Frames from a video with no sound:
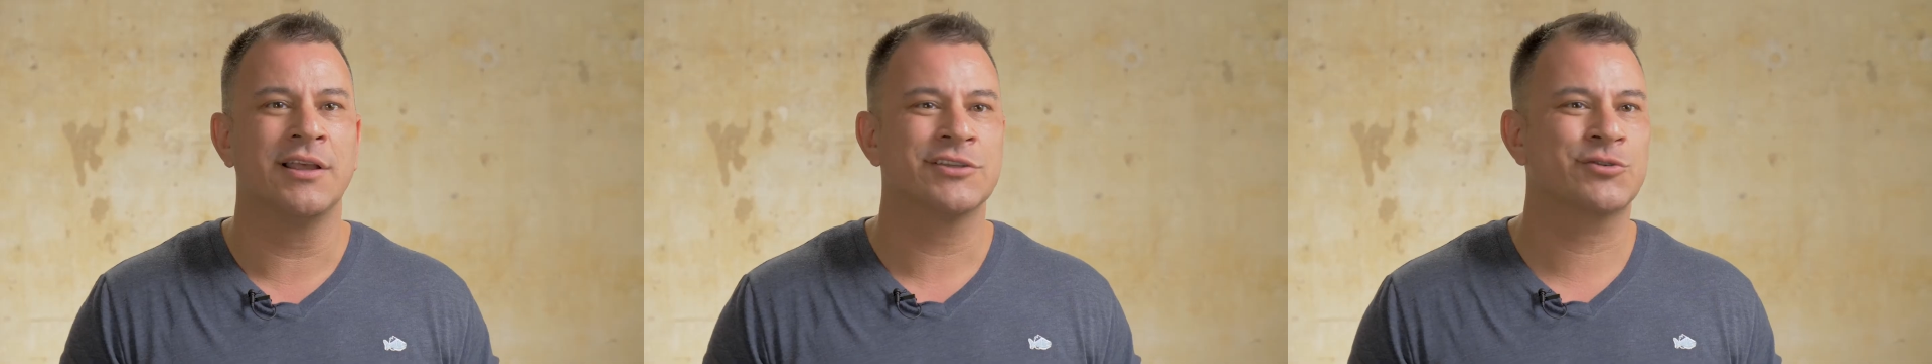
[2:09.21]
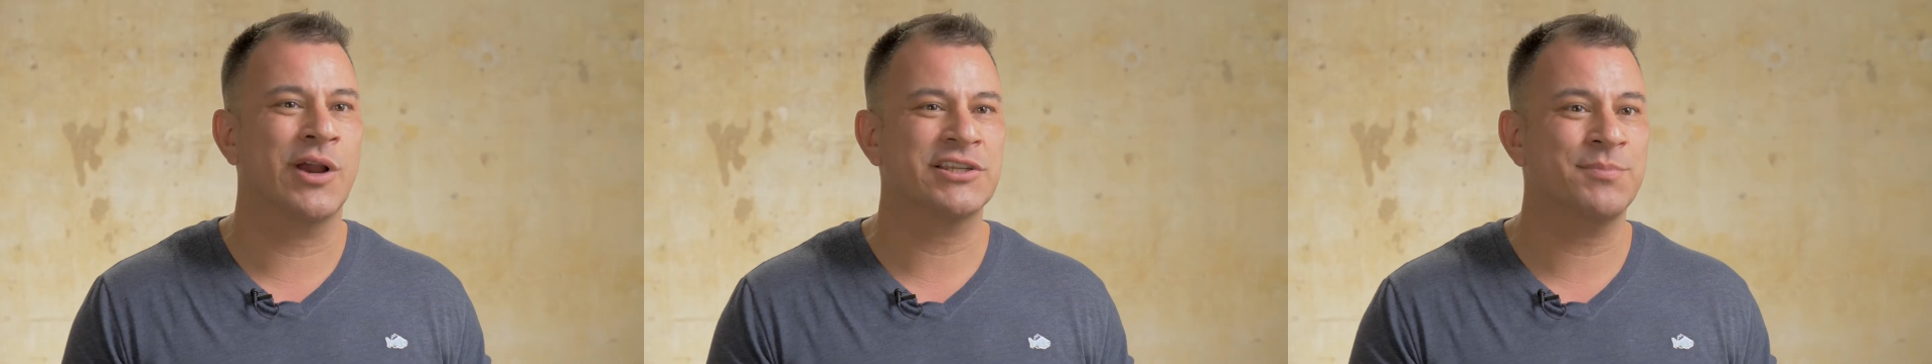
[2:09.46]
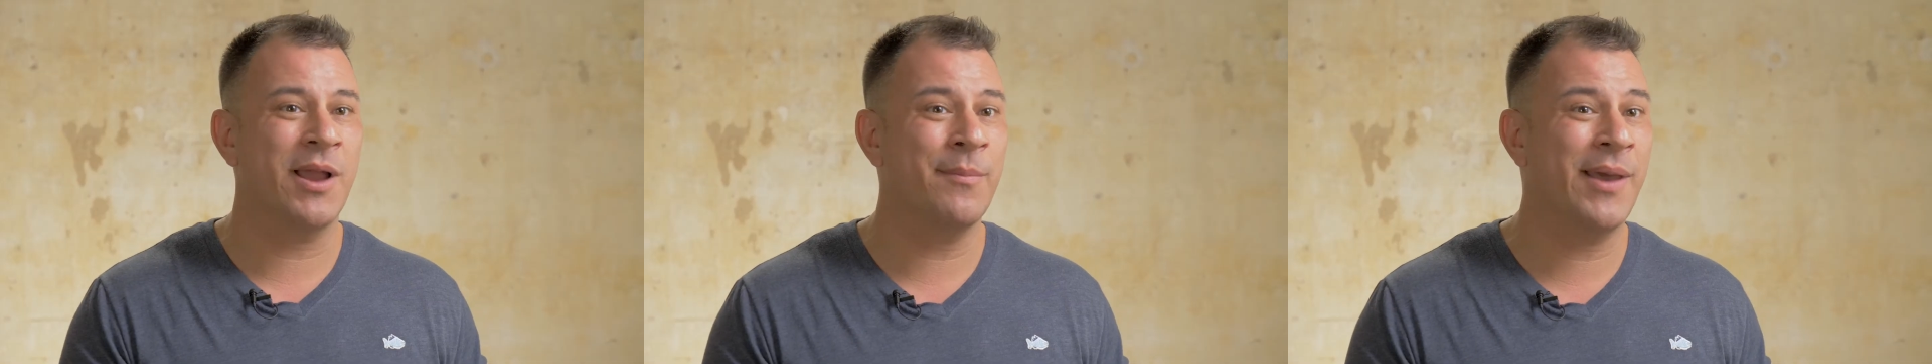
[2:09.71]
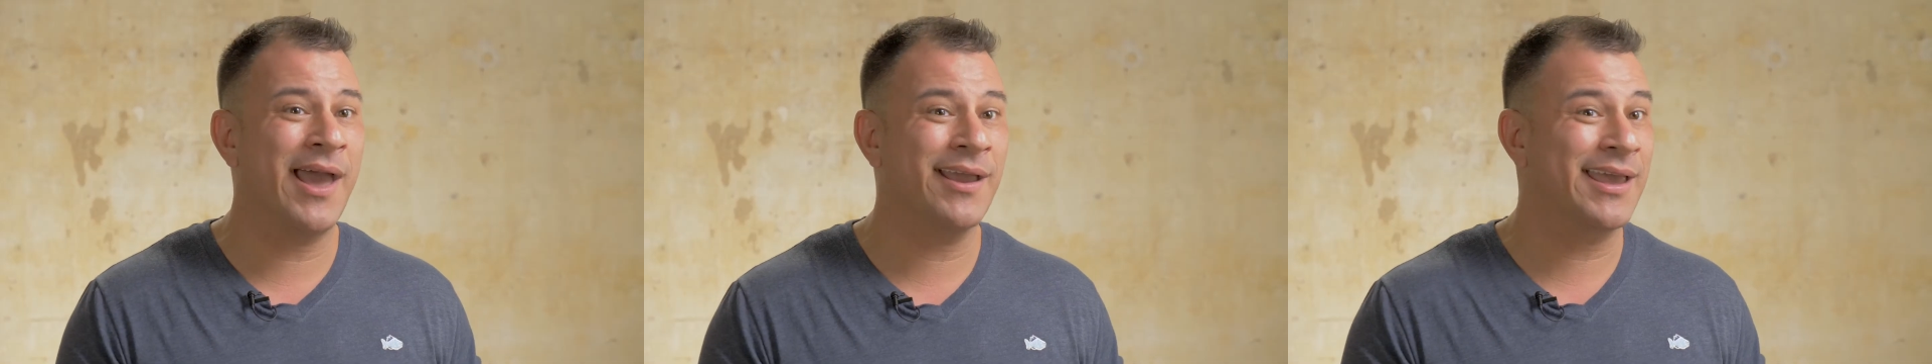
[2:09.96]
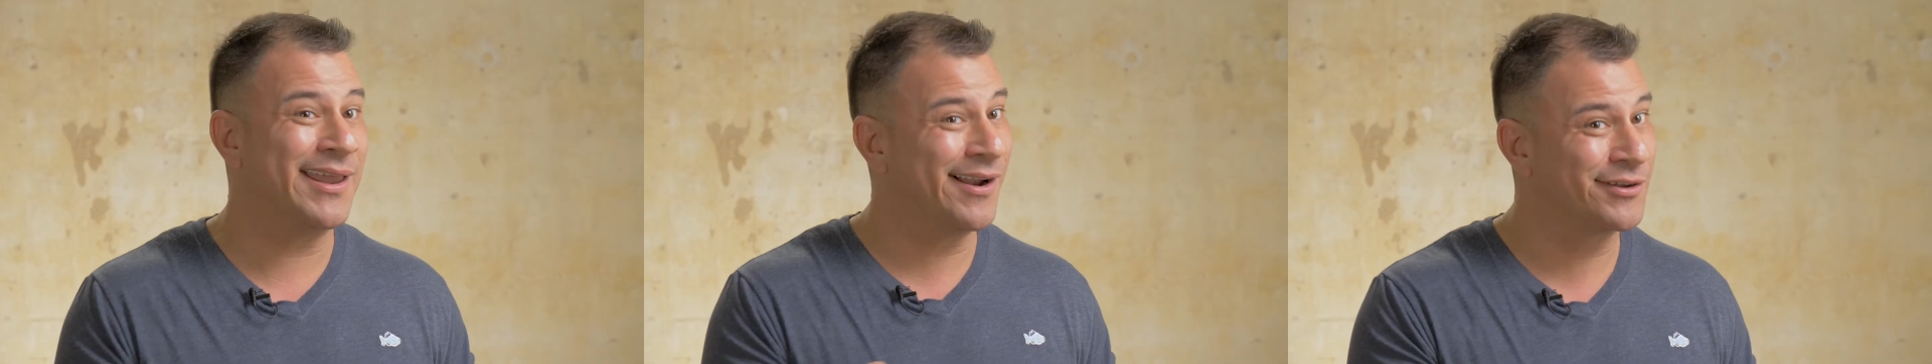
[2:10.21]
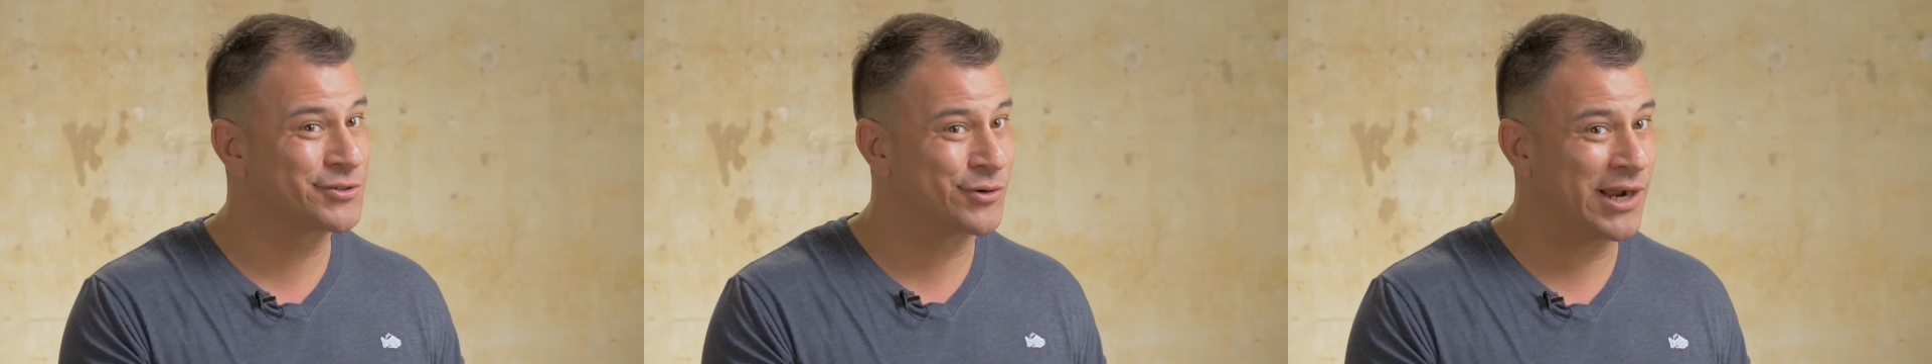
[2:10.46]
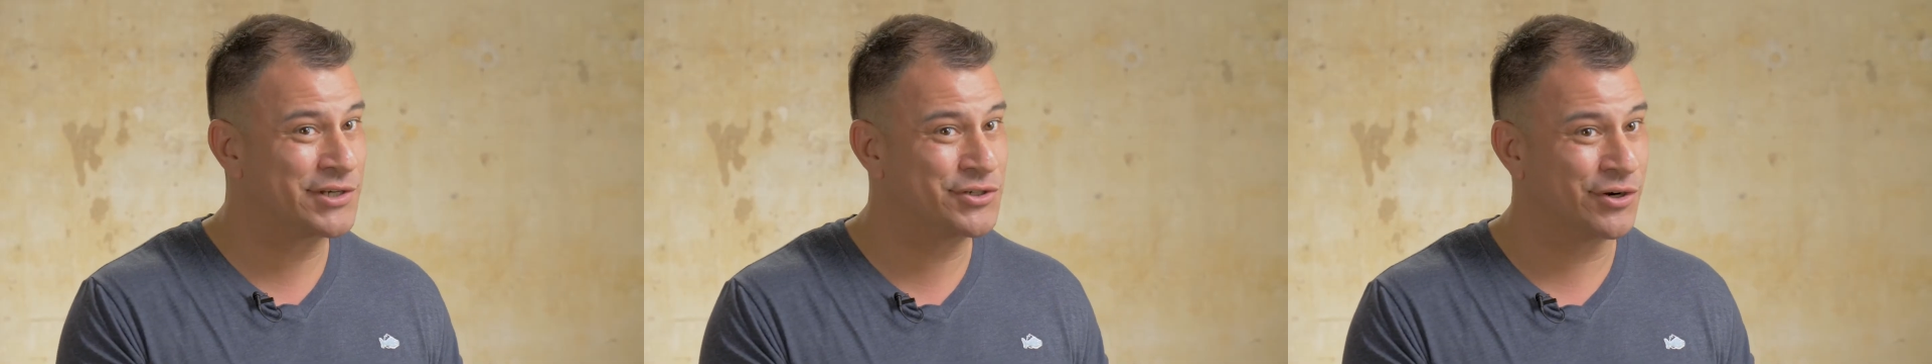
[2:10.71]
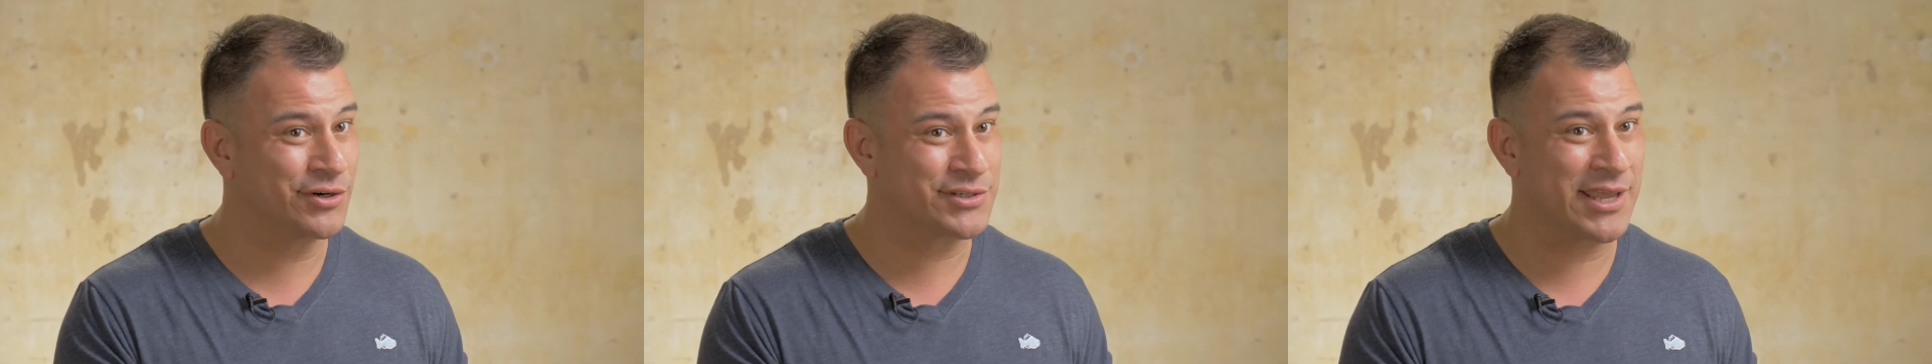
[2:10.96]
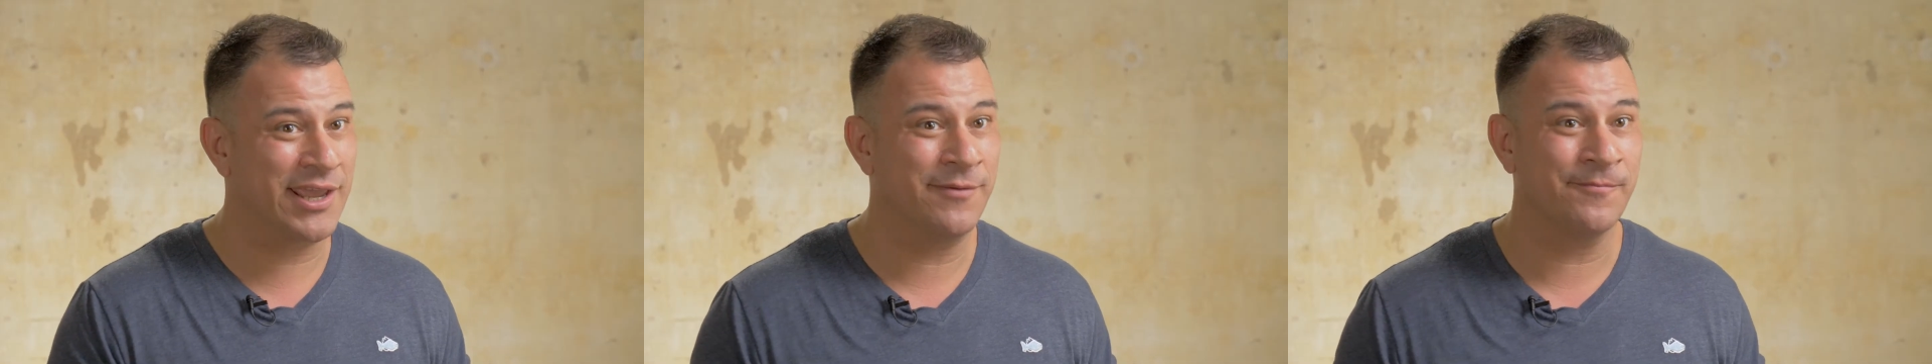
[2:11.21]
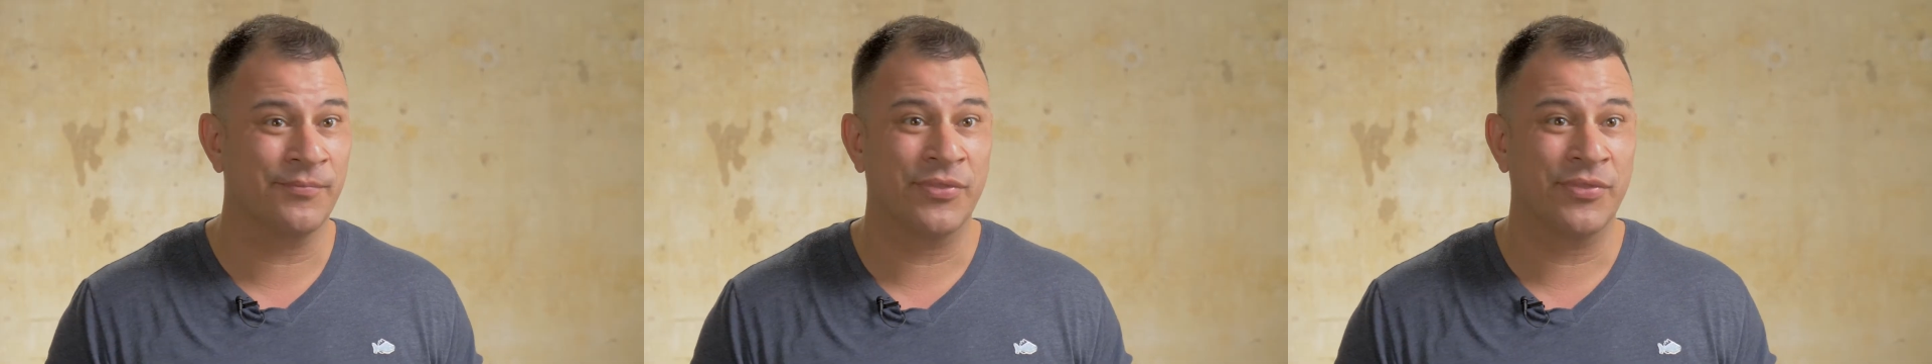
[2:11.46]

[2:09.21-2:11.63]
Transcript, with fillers: Scratch my back and I'll scratch yours, eh?